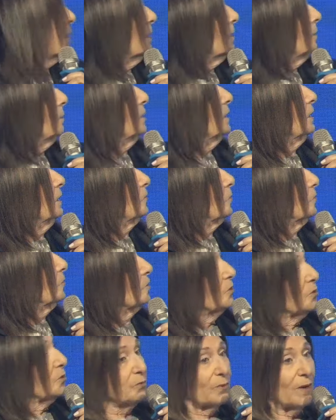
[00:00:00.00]

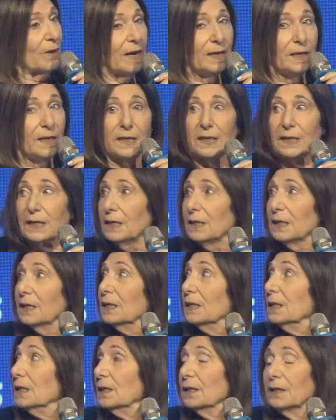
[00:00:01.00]
military strike?
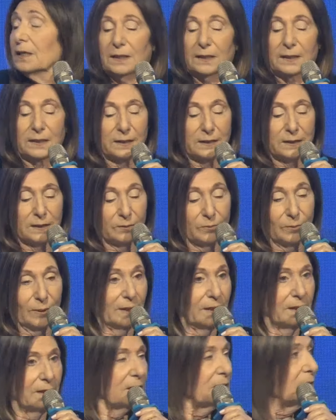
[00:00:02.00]

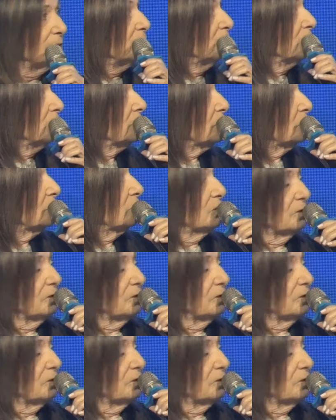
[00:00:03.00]
Well, if it's not on the